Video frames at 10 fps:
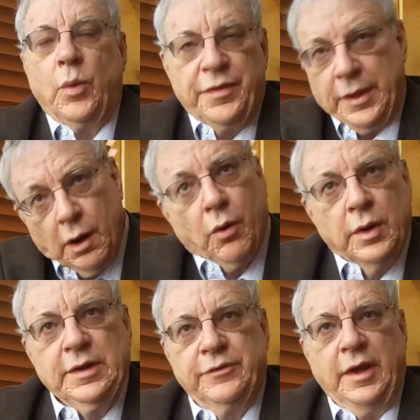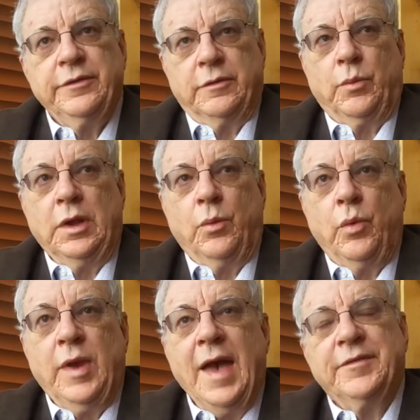within our organization, we,
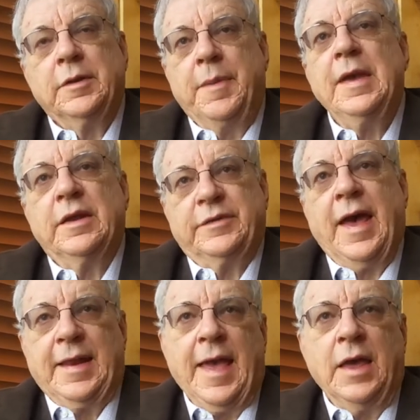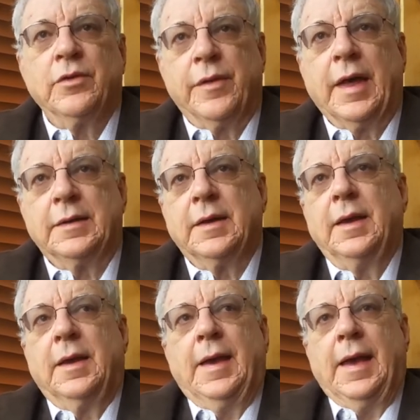we have a debate as to how to handle that.
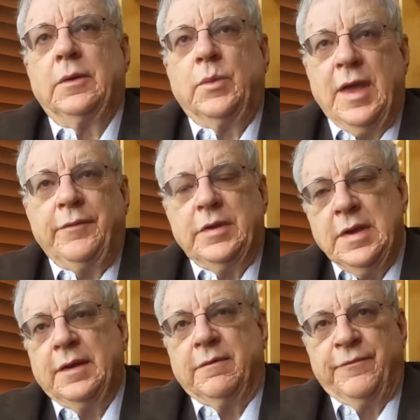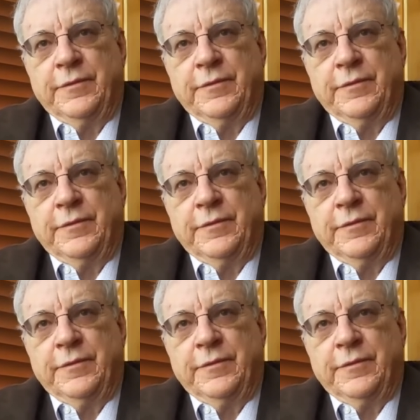And we haven't yet